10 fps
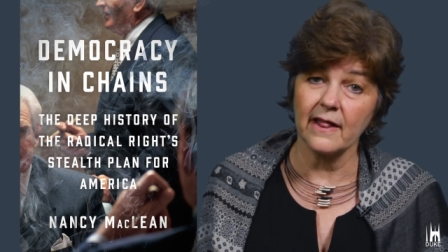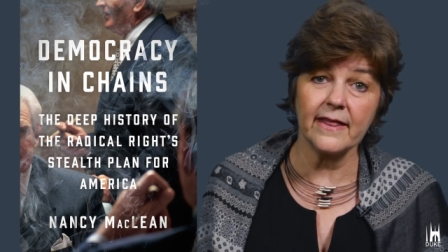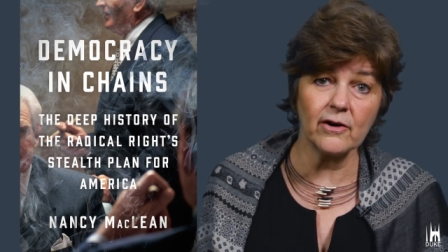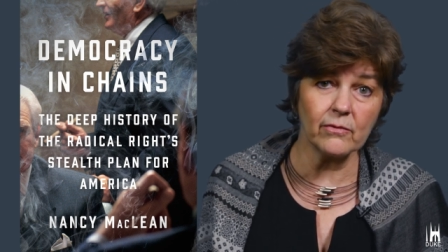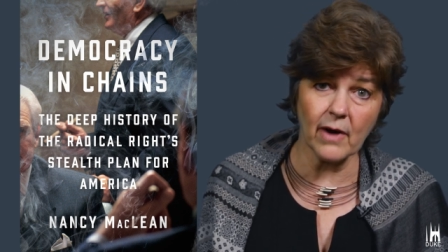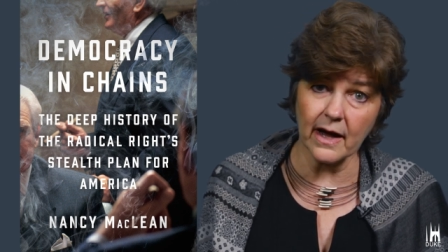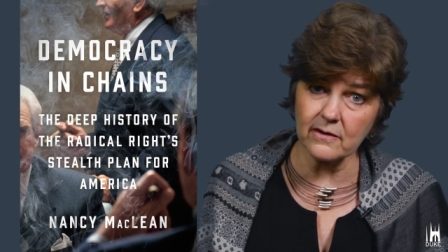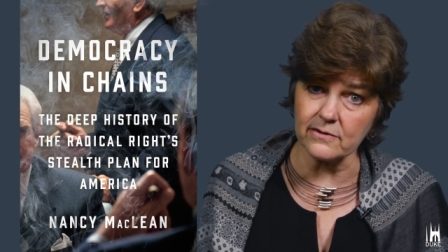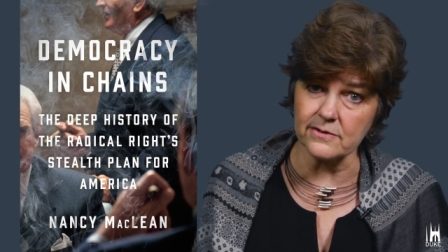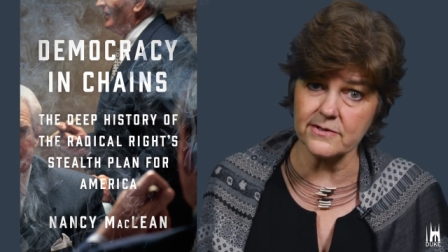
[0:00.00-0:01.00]
They are
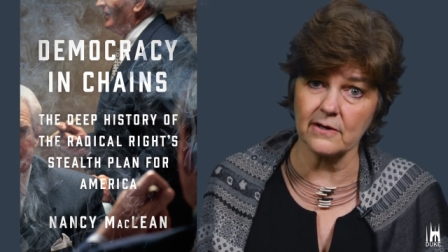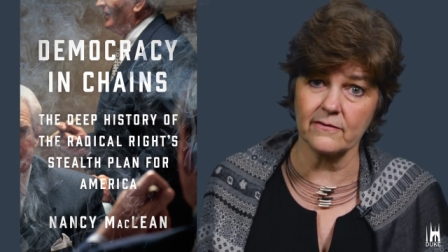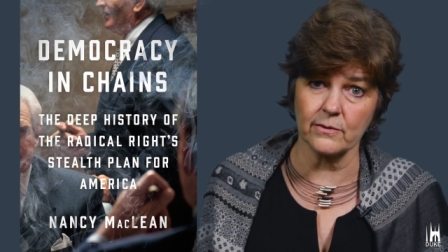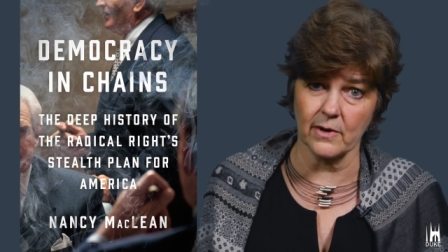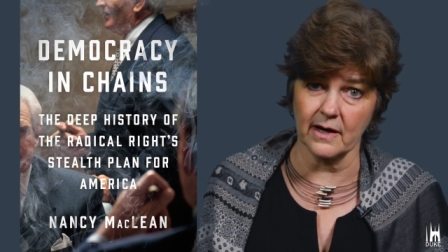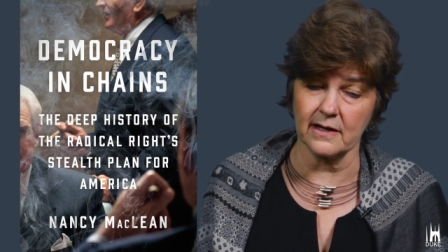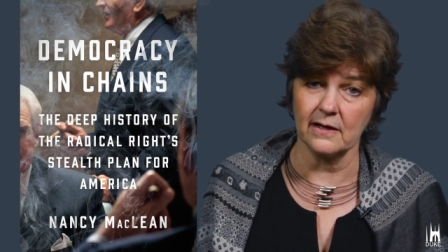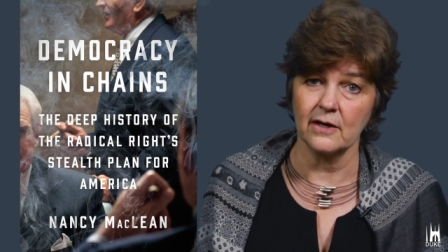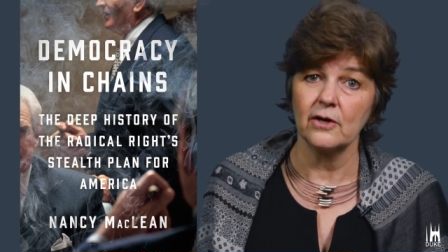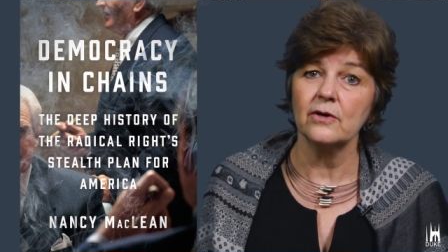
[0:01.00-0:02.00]
radicals of the right
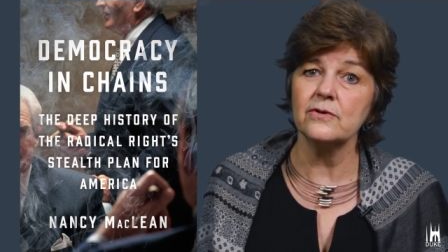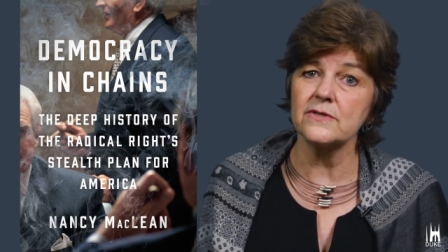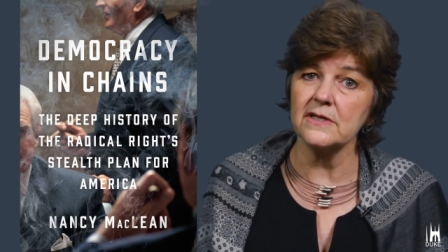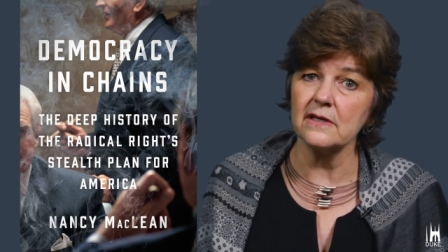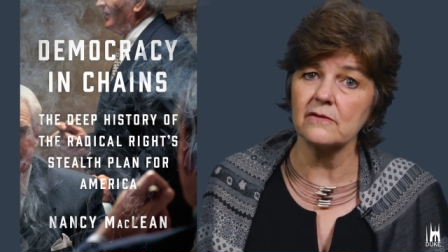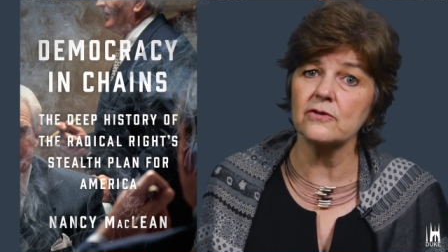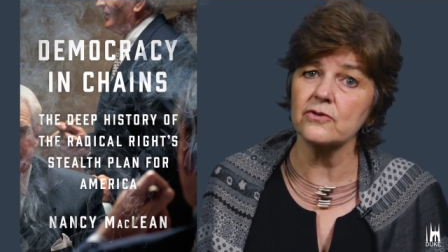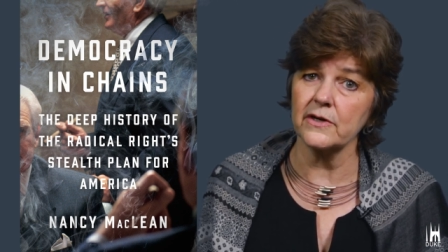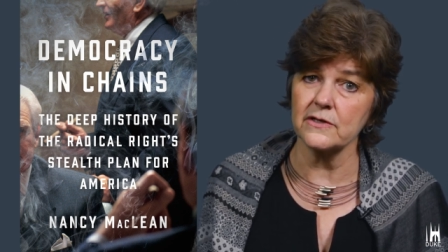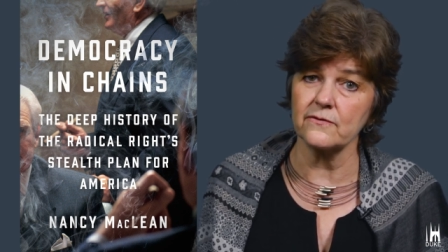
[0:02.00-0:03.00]
who seek to
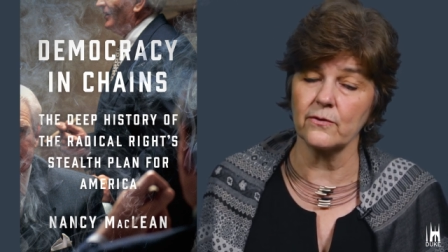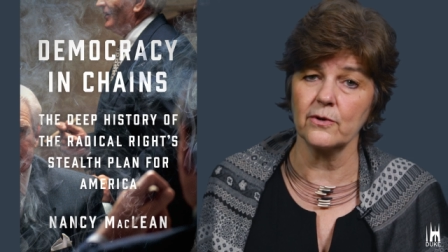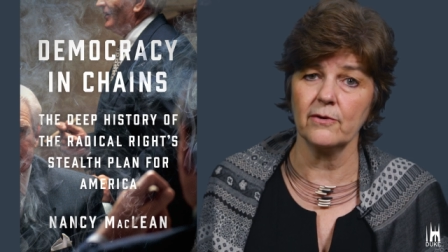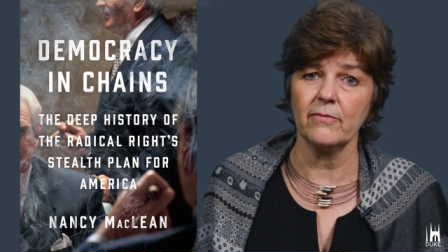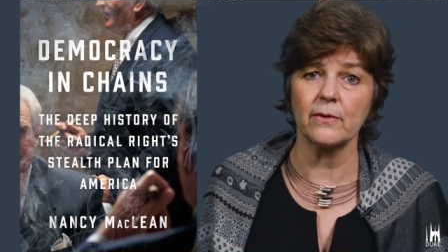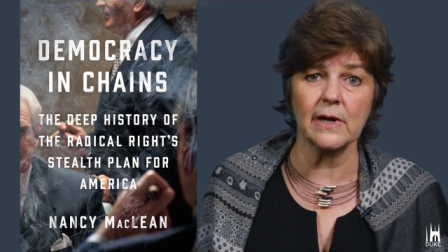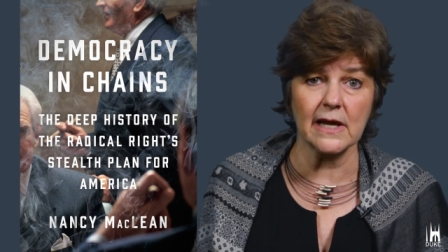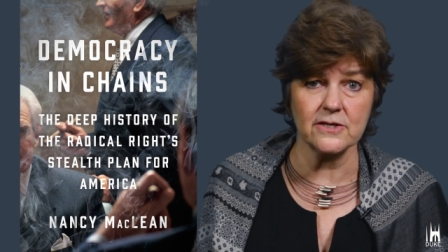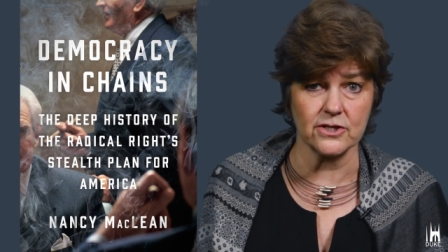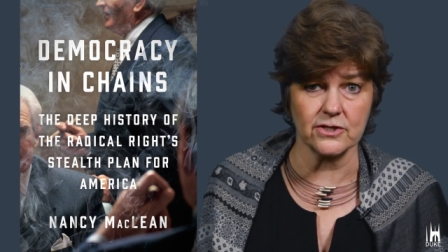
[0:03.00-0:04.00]
transform the
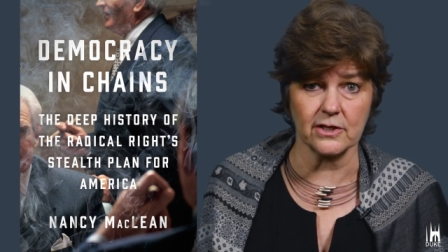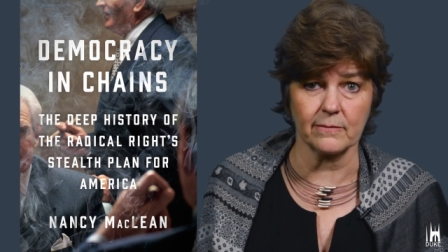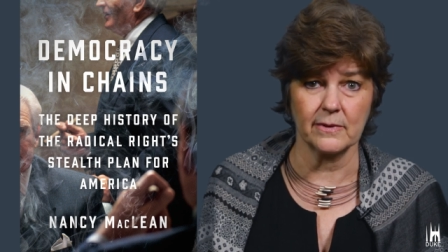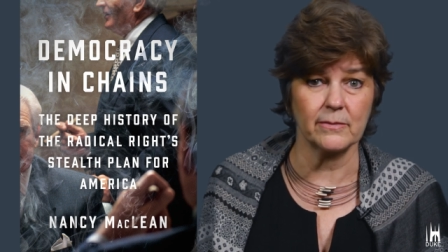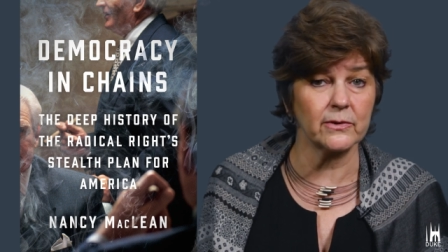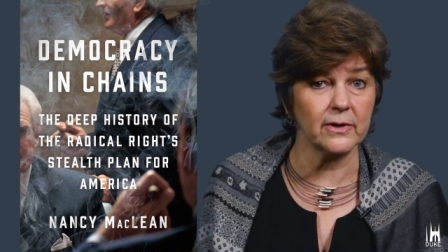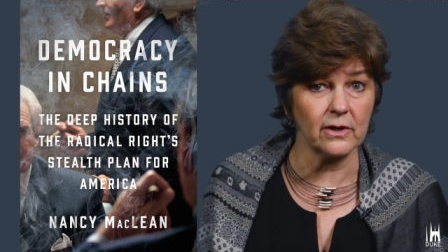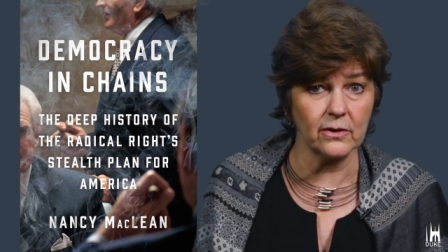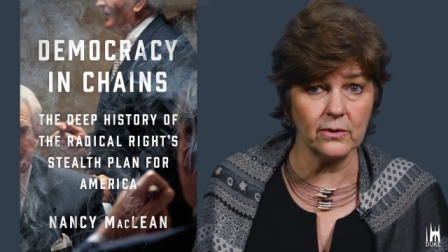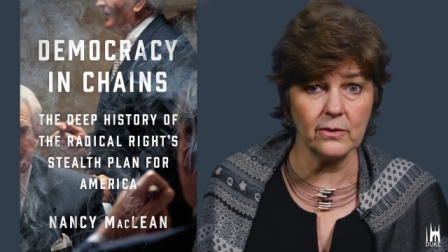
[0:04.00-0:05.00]
relationship between
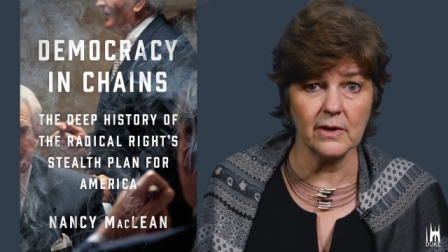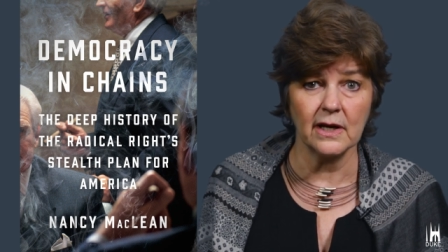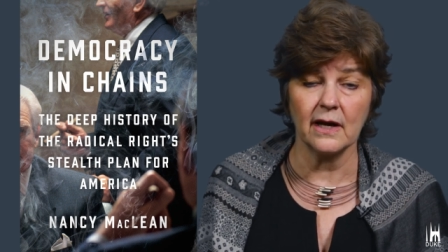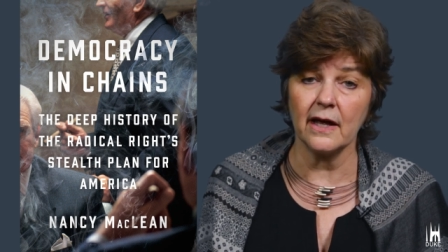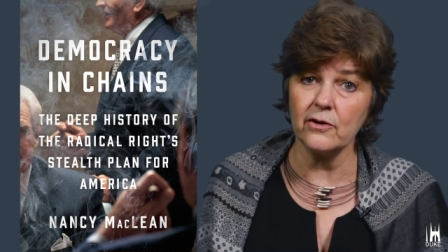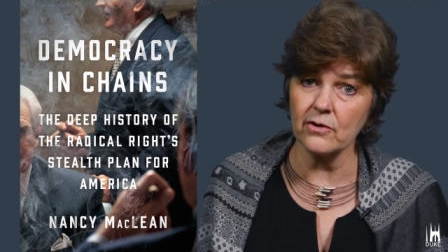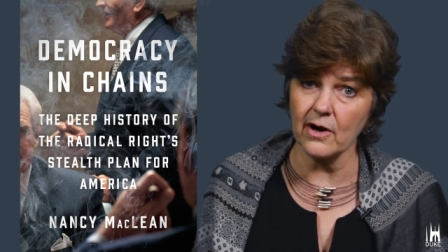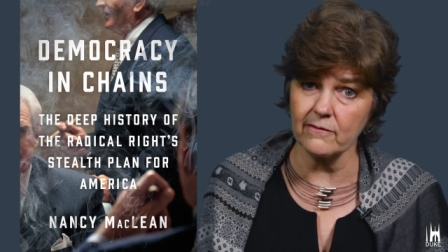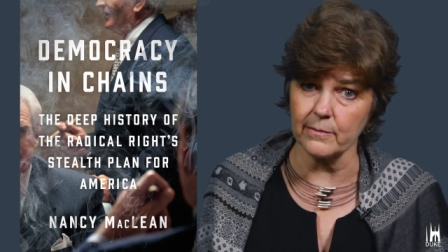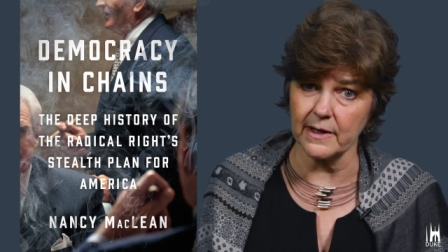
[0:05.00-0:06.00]
you and your
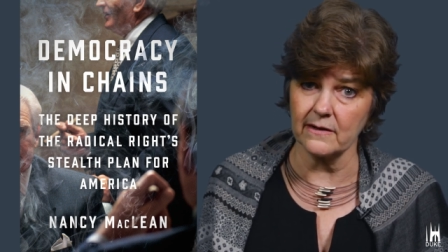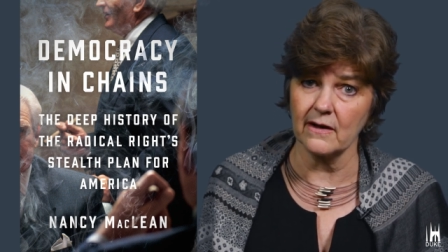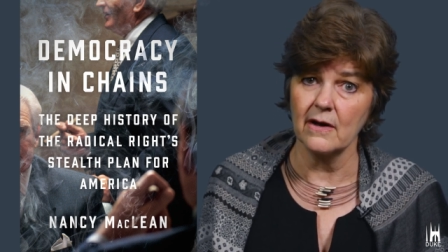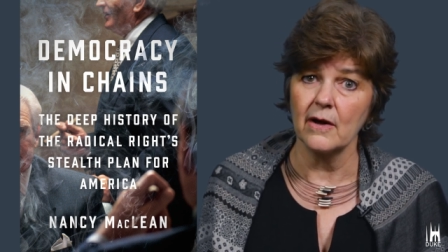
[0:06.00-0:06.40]
government